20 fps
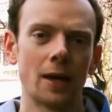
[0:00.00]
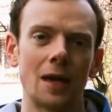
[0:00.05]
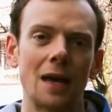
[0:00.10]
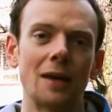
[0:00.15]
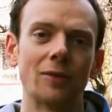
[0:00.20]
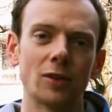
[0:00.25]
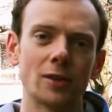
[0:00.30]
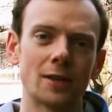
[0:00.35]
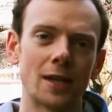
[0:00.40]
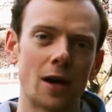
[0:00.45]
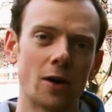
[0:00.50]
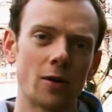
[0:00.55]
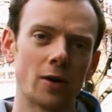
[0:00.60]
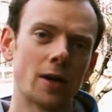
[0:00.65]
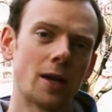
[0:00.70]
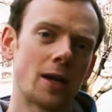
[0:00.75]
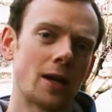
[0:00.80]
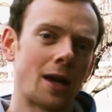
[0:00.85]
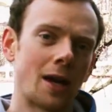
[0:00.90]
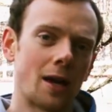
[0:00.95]
If in doubt,
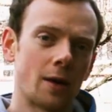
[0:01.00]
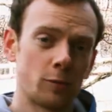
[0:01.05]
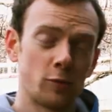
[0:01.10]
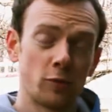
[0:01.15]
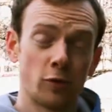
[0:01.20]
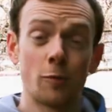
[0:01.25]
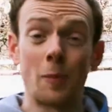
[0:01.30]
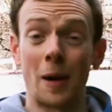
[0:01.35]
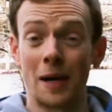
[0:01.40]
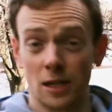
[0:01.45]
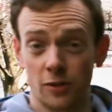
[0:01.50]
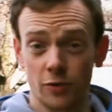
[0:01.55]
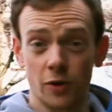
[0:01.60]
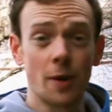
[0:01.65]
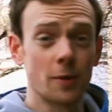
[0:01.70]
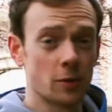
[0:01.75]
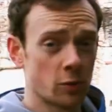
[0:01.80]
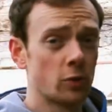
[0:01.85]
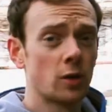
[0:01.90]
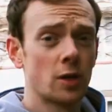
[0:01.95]
a few practice
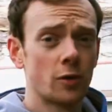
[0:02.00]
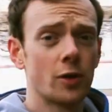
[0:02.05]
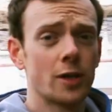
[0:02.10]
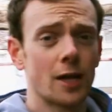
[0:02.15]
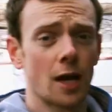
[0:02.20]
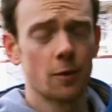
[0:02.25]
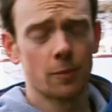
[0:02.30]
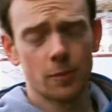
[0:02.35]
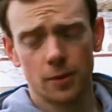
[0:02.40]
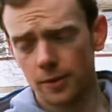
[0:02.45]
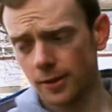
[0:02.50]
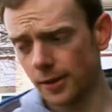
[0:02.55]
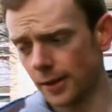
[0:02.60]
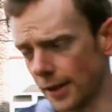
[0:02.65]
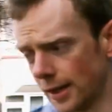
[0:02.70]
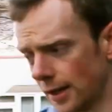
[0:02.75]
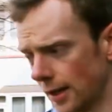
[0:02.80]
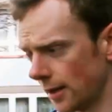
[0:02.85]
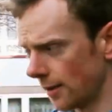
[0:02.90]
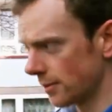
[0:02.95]
run-ups will really help.
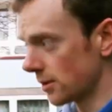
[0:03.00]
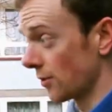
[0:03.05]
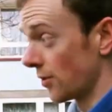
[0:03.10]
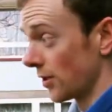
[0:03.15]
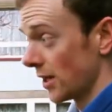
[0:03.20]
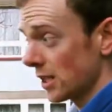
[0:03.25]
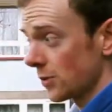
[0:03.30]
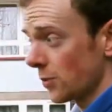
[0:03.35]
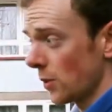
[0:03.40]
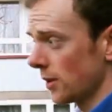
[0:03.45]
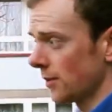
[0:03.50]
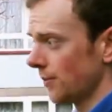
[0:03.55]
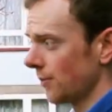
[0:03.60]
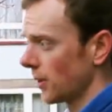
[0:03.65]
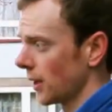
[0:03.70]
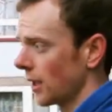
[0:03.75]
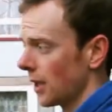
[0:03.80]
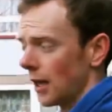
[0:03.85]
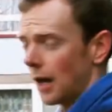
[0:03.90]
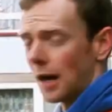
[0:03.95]
So for this one,
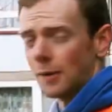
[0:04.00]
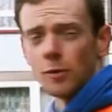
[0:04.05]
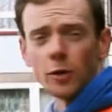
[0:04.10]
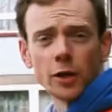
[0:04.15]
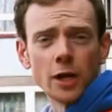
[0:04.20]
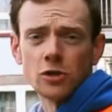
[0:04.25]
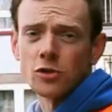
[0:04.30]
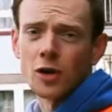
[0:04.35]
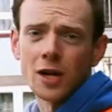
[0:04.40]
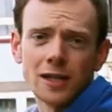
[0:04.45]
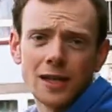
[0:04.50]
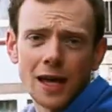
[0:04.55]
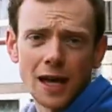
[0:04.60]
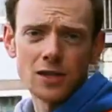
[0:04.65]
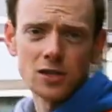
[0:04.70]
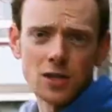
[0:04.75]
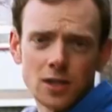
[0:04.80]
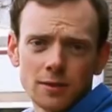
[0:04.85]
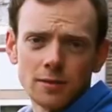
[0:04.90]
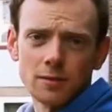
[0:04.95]
I'm not going to try and
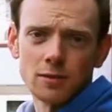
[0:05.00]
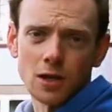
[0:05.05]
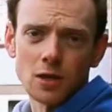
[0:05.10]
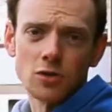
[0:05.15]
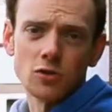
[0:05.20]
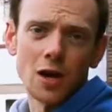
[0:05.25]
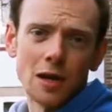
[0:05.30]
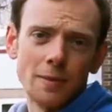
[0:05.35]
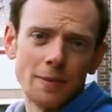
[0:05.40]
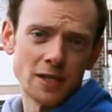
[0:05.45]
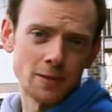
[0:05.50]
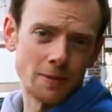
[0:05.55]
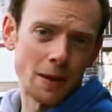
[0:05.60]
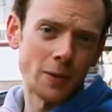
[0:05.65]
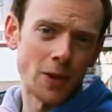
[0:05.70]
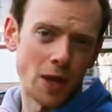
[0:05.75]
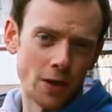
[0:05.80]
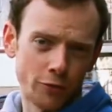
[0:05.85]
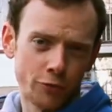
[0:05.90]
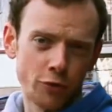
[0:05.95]
catch it. I'm just going to try and mess about
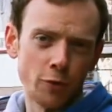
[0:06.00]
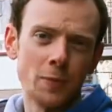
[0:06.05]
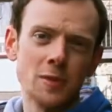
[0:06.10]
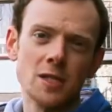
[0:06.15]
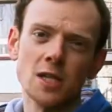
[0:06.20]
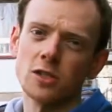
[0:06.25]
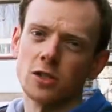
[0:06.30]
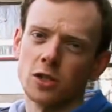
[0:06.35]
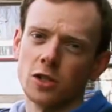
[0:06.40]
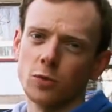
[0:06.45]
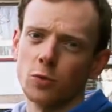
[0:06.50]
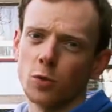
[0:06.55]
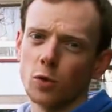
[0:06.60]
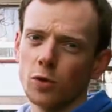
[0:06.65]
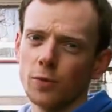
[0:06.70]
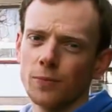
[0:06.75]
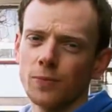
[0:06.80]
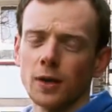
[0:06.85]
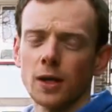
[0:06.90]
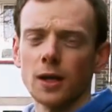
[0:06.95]
with that foot position on the
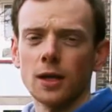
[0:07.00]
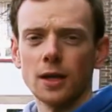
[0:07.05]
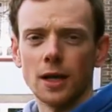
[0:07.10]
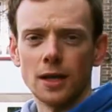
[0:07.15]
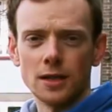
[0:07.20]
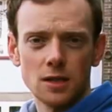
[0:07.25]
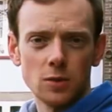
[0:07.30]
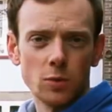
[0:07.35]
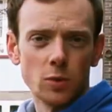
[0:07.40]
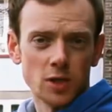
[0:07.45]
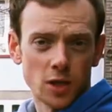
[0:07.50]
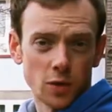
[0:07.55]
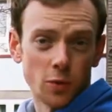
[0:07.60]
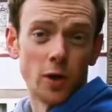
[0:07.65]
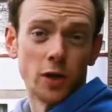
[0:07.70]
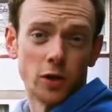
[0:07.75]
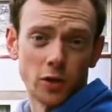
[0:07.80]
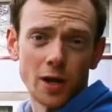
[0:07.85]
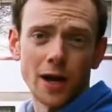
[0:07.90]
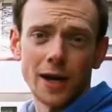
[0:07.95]
wall and see what
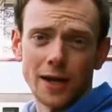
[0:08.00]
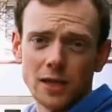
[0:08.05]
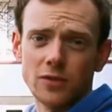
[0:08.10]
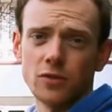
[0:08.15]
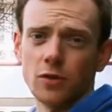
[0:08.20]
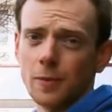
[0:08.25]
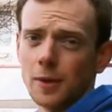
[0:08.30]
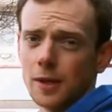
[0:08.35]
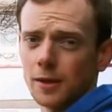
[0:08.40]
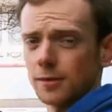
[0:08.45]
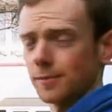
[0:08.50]
a good height is for me.